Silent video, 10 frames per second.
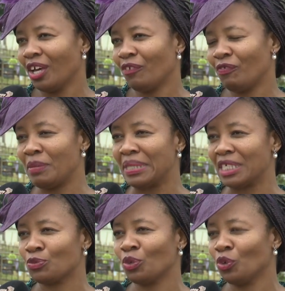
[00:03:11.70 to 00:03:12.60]
Females,
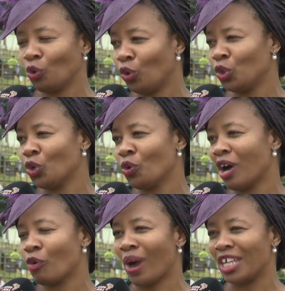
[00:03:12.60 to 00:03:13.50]
as we all know,
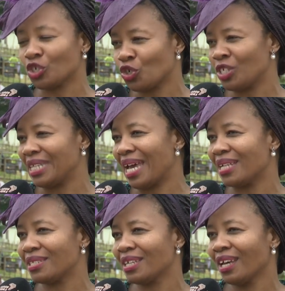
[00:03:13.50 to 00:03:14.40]
are quite good
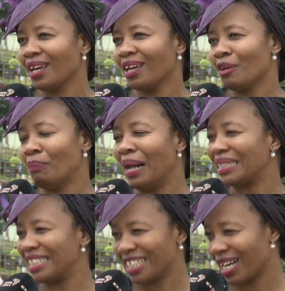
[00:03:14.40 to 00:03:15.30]
at
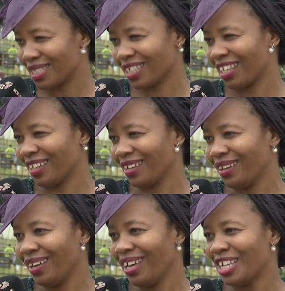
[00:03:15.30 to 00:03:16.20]
multitasking.
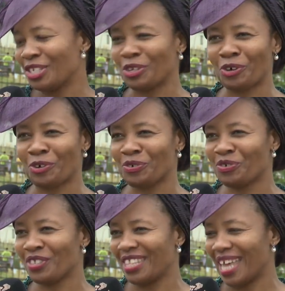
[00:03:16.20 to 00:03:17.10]

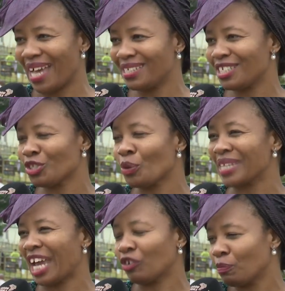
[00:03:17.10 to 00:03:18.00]
So that
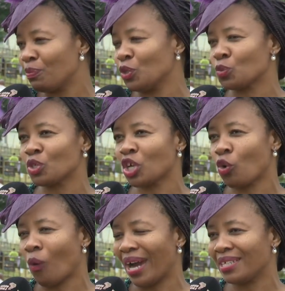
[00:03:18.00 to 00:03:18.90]
those attributes which are
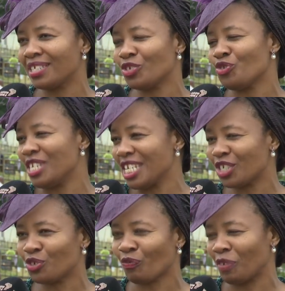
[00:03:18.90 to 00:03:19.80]
quite
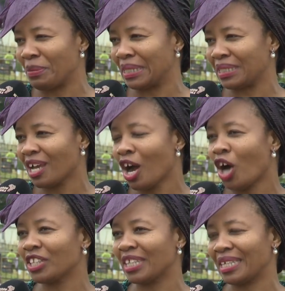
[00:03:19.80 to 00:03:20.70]
unique to females
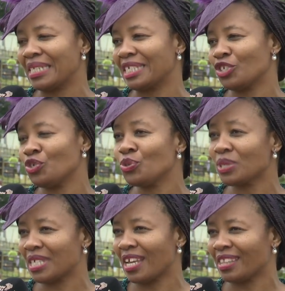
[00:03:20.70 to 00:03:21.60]
are the things that she used
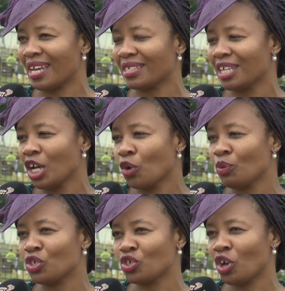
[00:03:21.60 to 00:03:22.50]
to say that
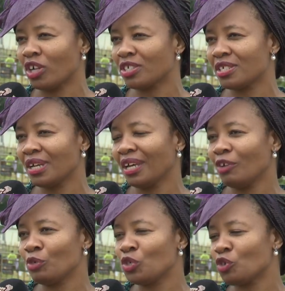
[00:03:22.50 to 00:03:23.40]
we should not
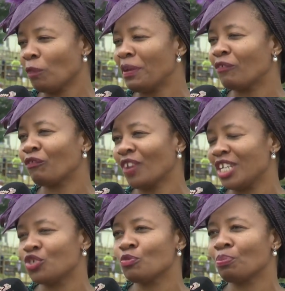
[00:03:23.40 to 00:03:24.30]
we should not be
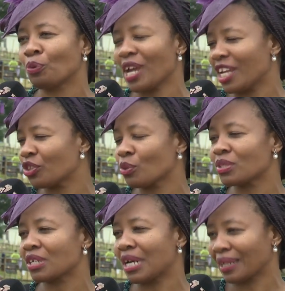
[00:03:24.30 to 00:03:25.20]
afraid to break
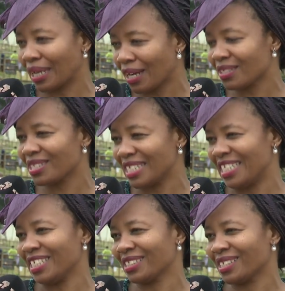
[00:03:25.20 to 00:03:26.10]
those glass
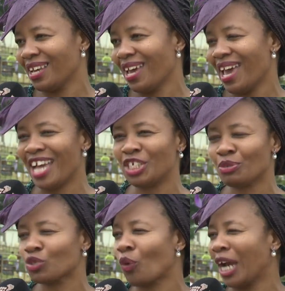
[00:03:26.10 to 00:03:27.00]
ceilings. And she
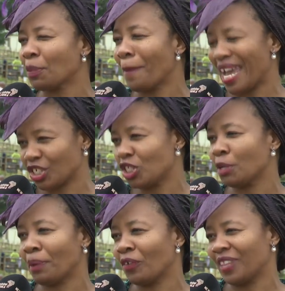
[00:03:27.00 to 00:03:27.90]
was quite passionate
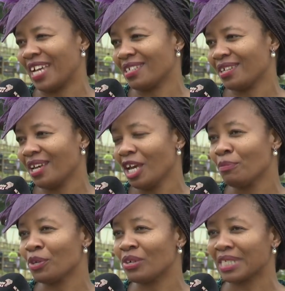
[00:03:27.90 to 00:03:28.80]
about that
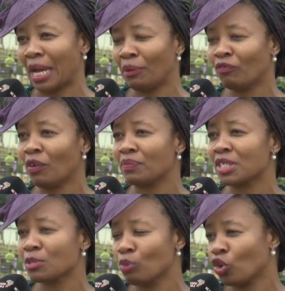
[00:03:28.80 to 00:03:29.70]
because coming from
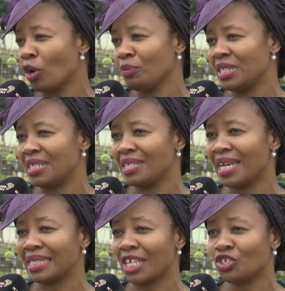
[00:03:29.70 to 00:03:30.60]
this small community
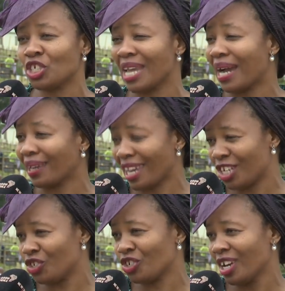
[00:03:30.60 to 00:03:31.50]
and such a young
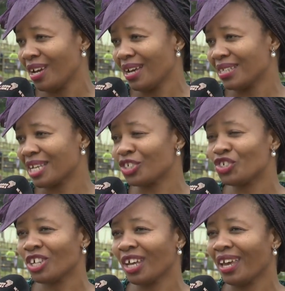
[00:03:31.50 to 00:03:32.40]
age,
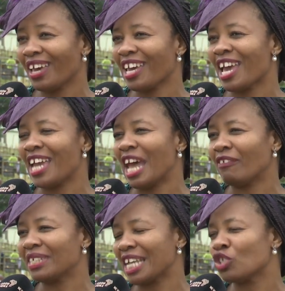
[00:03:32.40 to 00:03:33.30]
such and
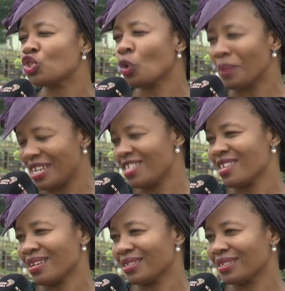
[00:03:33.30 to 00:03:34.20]
having done so many
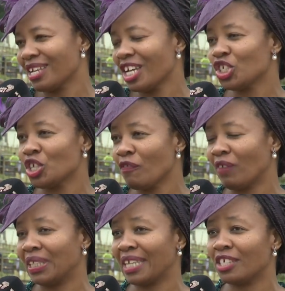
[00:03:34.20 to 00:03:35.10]
things, she
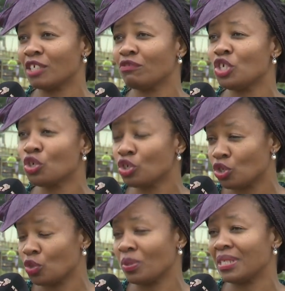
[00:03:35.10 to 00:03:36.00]
felt that if she
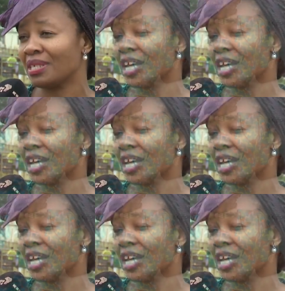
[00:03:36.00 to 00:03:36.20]
could do it